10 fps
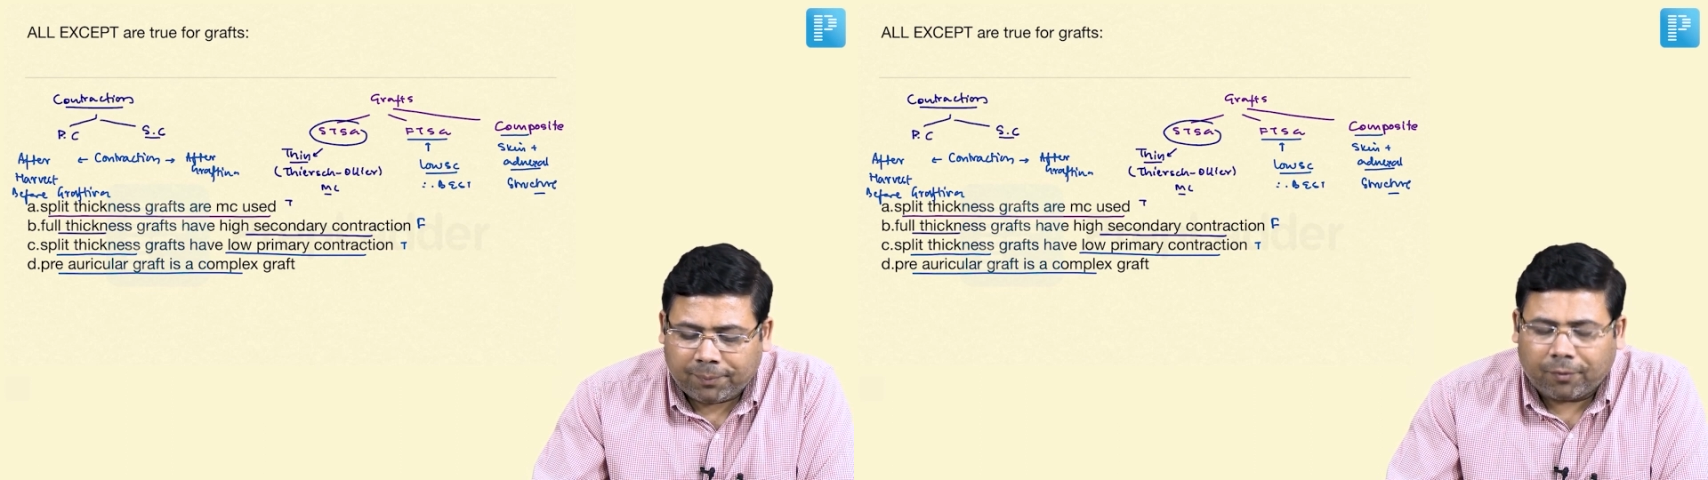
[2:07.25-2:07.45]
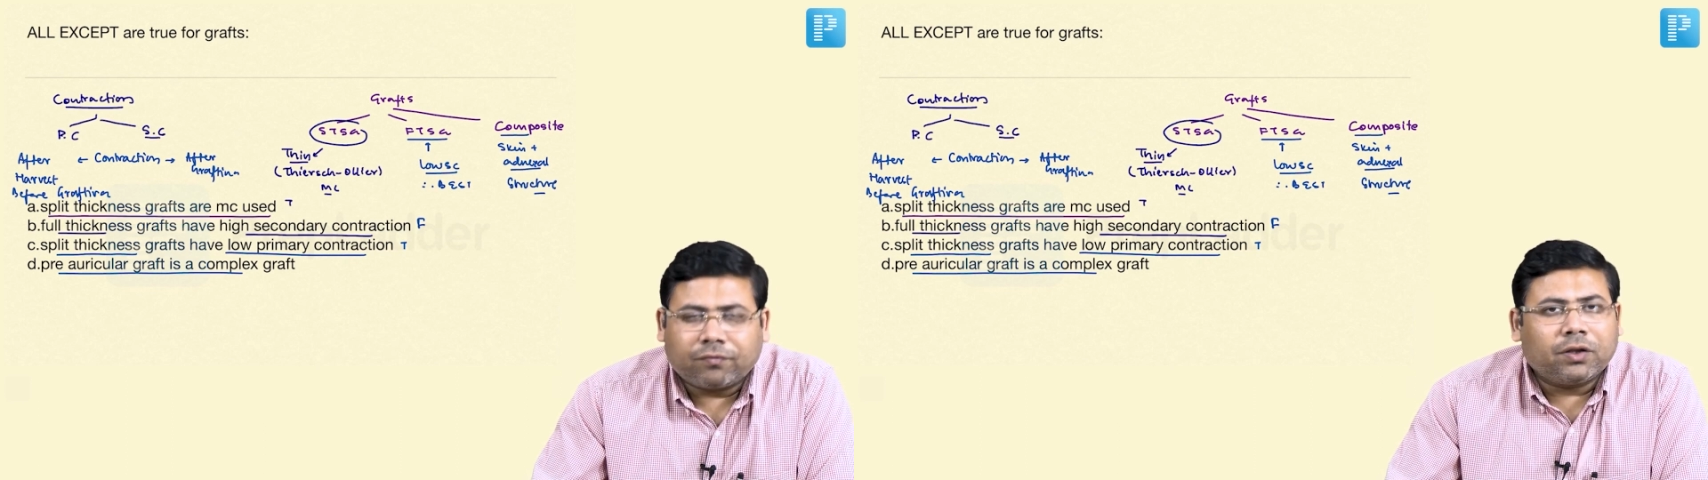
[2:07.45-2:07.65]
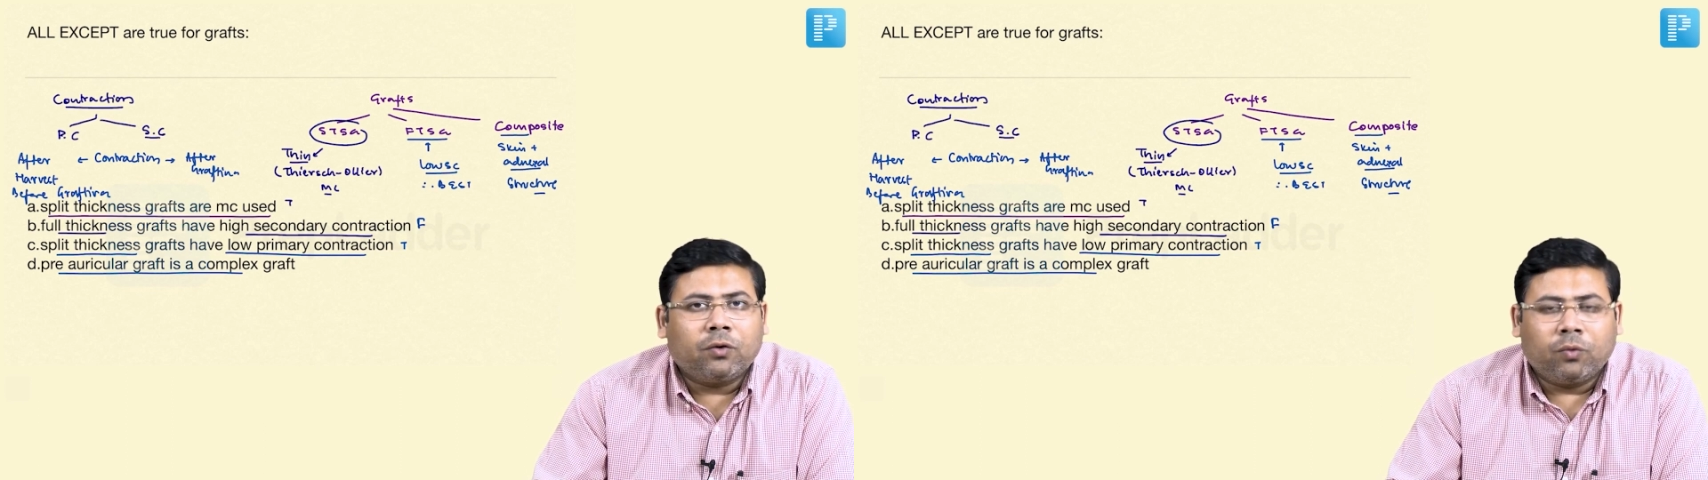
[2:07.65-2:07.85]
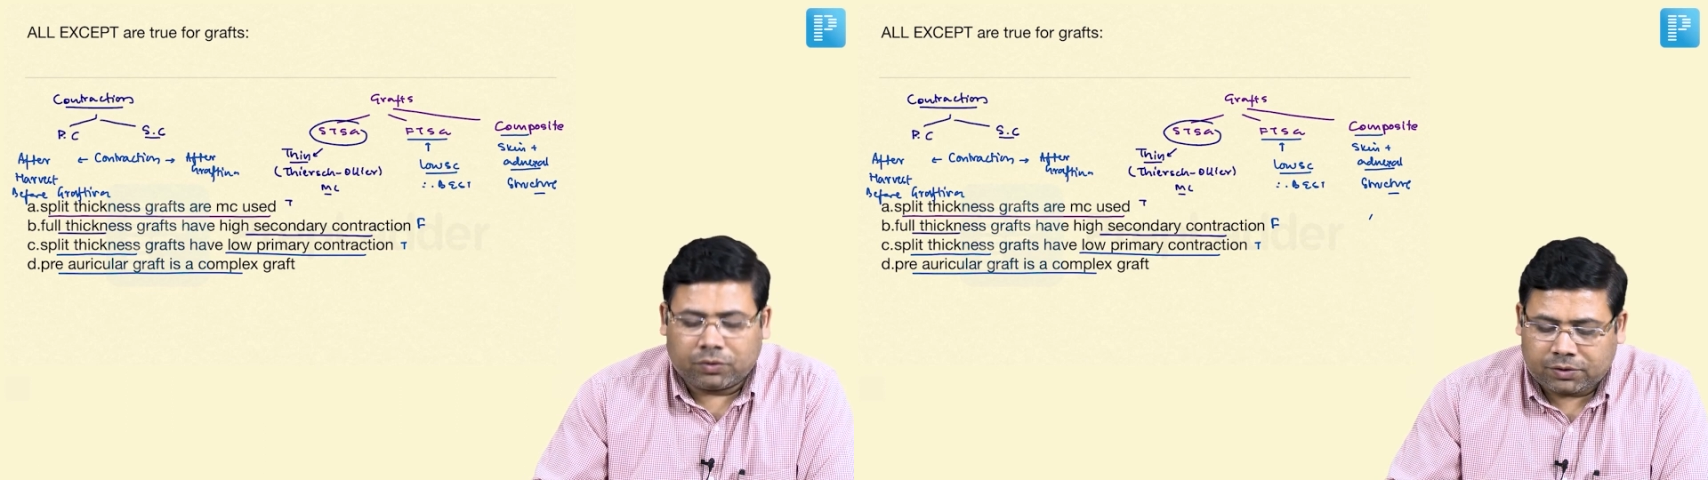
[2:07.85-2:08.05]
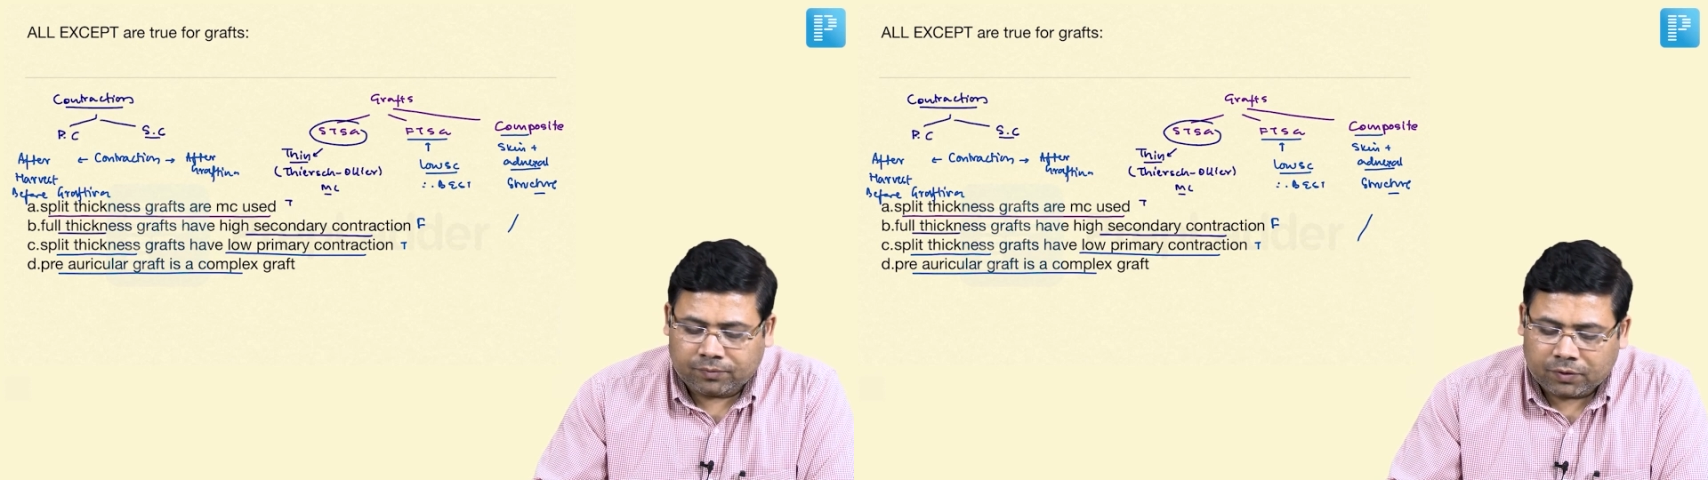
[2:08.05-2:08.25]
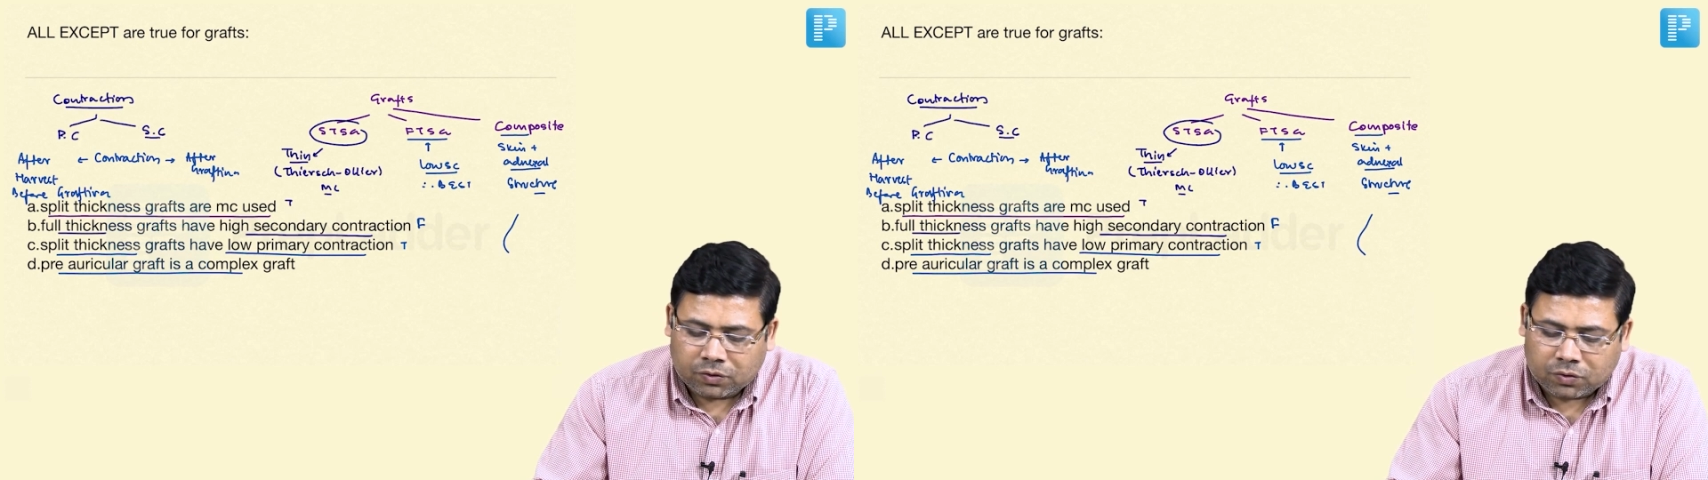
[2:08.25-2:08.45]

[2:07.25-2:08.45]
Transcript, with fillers: tip of the nose,